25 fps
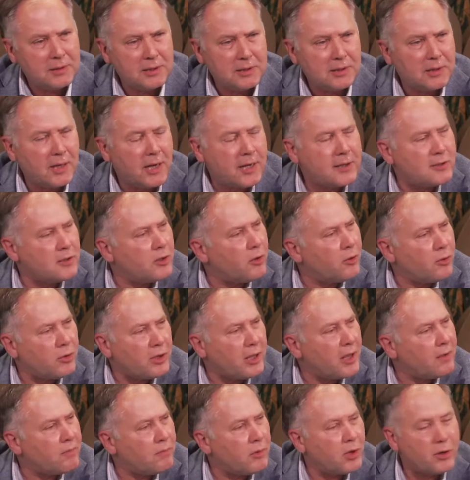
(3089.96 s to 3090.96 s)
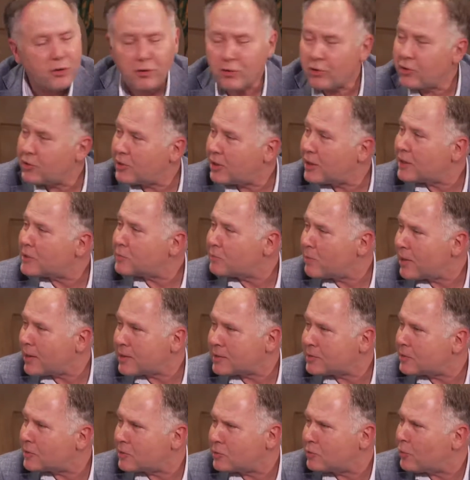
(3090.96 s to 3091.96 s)
these guys, they only have 100 years
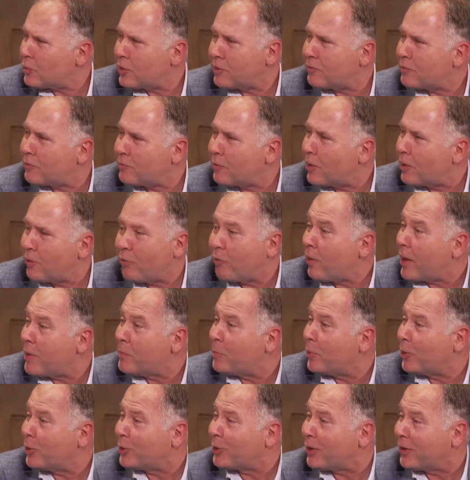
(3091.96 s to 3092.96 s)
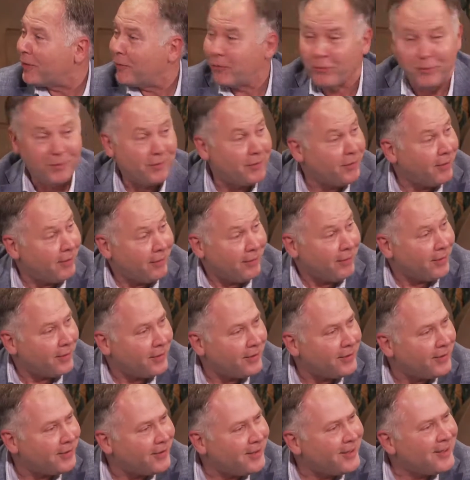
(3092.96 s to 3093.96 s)
max. It's not even, why bother? Duh.
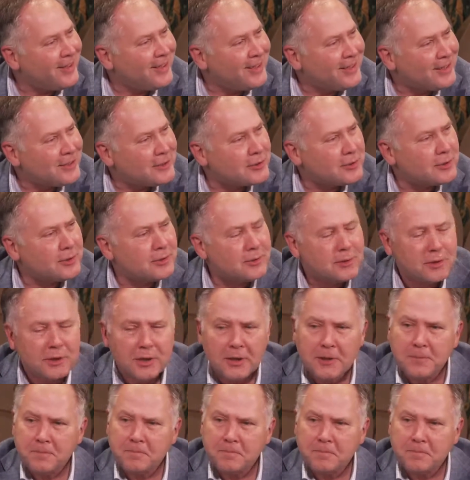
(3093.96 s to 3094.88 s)
Eh? So